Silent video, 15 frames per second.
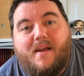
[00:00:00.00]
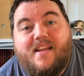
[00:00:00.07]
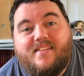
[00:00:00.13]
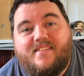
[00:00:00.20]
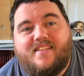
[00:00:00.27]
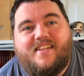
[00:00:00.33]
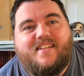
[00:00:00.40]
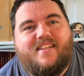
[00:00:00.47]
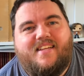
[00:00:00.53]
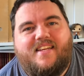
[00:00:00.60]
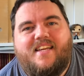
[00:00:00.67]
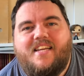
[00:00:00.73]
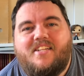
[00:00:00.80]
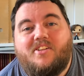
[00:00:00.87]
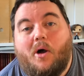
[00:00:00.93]
basically
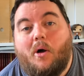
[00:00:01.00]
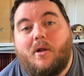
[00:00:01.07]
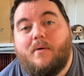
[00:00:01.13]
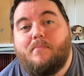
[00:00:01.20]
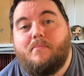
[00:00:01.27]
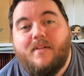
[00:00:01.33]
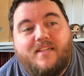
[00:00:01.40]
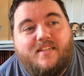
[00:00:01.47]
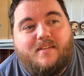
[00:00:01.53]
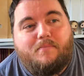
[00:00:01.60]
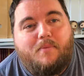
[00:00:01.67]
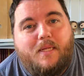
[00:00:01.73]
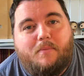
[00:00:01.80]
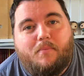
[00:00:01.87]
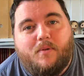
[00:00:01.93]
he taught a million
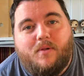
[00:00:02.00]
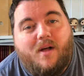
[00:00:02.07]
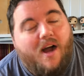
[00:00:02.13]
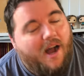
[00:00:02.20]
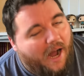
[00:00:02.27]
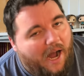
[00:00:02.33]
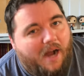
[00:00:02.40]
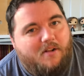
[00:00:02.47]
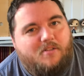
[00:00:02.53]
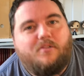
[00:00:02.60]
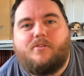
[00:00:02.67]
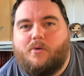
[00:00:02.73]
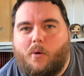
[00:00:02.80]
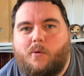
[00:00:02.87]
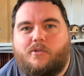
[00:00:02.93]
people how to
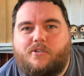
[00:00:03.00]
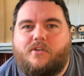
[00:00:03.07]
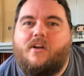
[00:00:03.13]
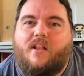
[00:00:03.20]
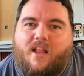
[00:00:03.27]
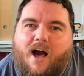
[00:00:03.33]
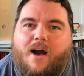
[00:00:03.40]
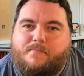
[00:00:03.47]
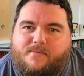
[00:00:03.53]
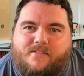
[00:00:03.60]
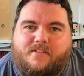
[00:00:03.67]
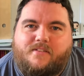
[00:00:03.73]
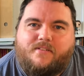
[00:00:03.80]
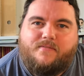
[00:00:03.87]
torture a lobster.